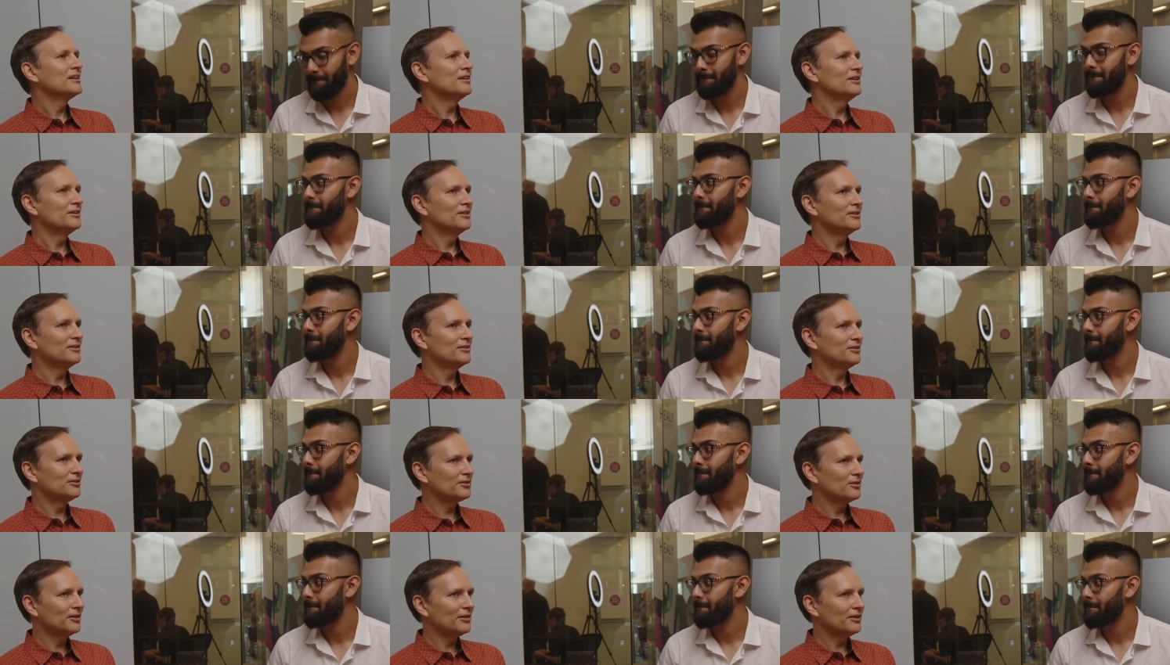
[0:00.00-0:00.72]
Speaker 1: in
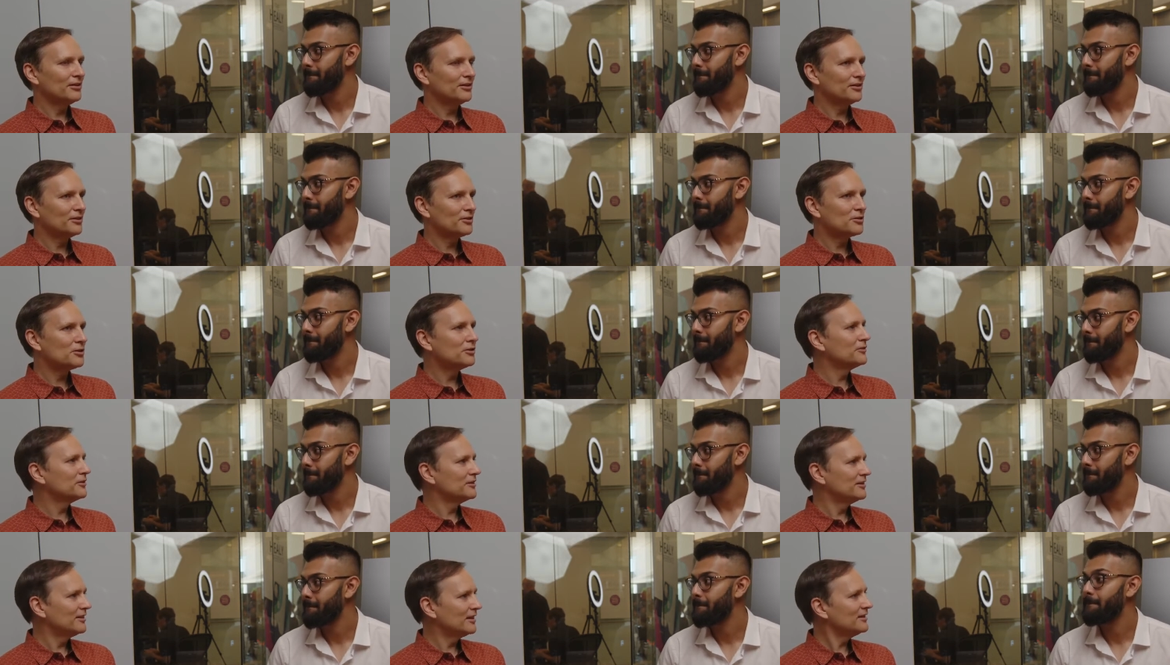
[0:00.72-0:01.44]
uh,
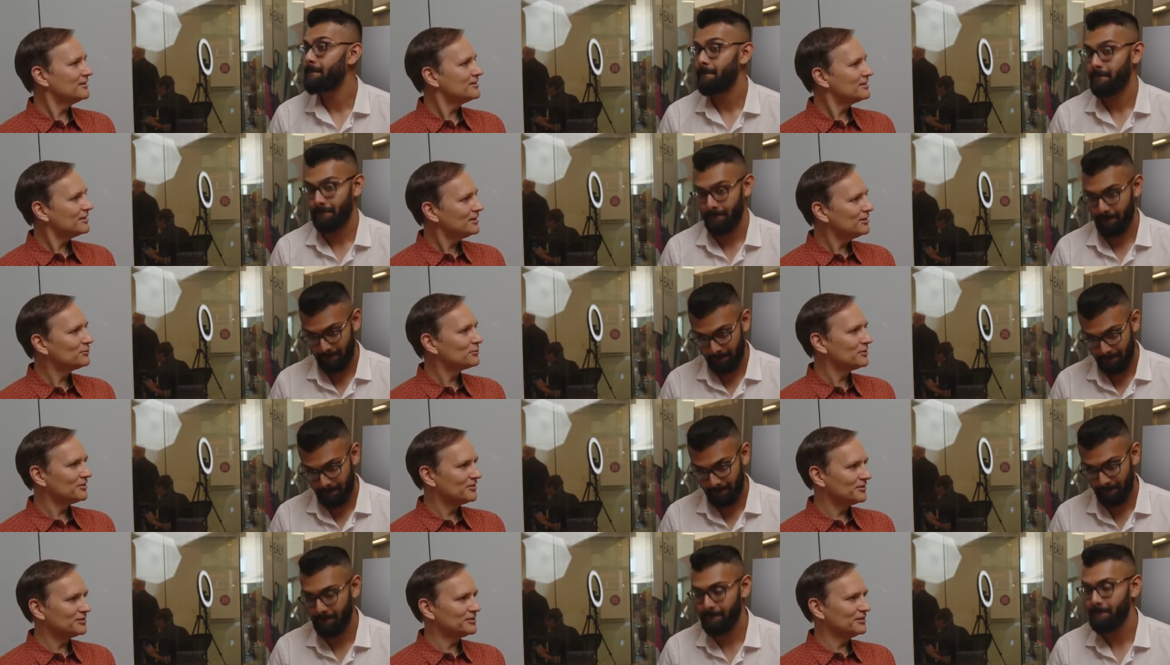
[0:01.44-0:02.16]
COVID nineteen
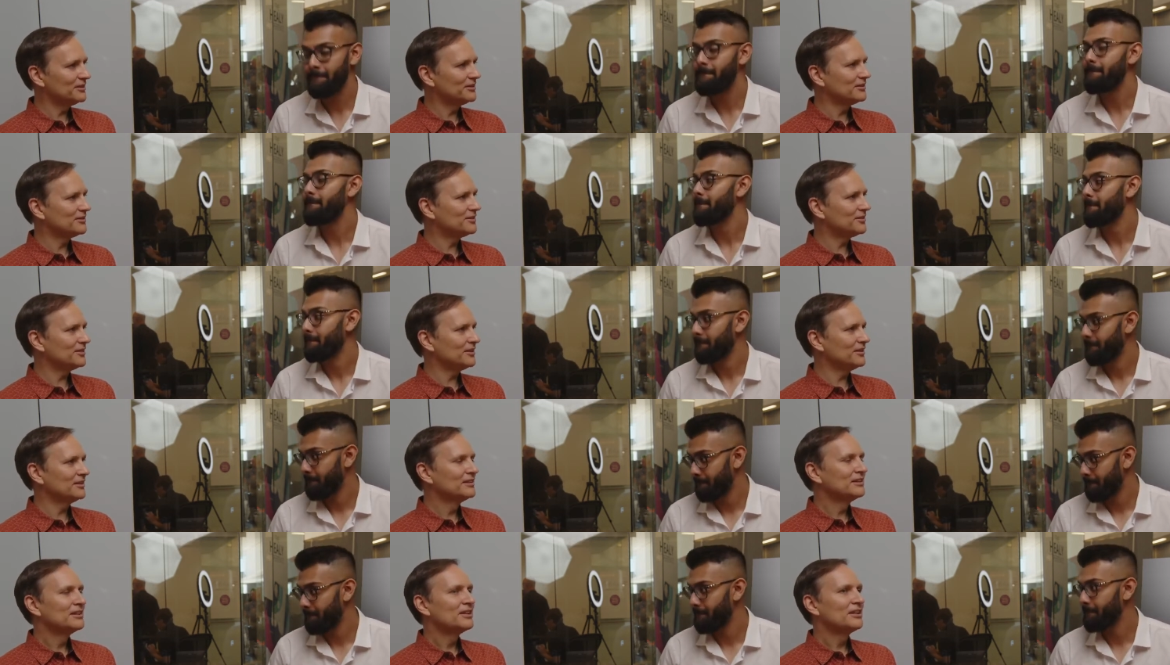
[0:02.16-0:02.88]
resiliency.
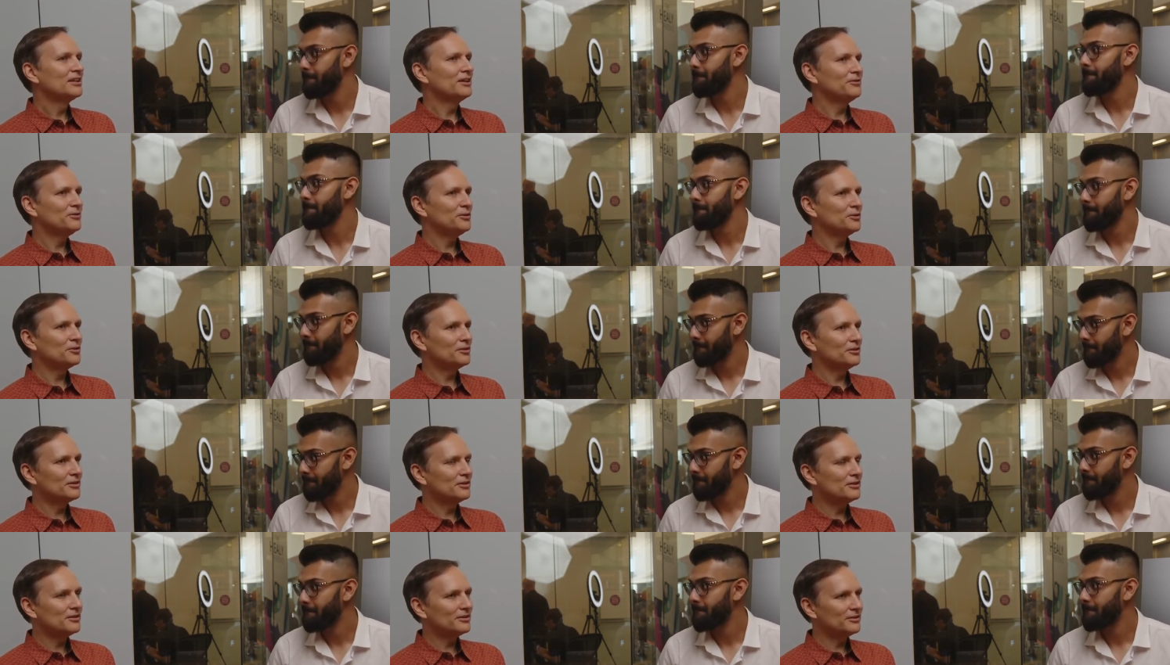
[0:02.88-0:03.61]
Mm-hmm. If
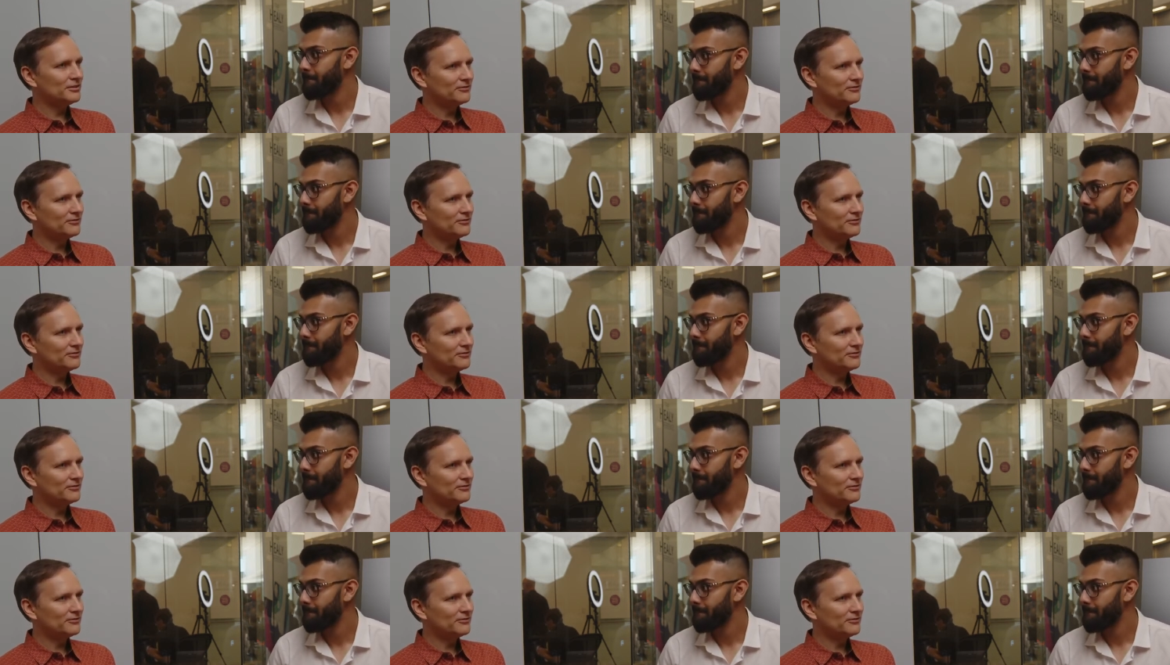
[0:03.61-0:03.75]
your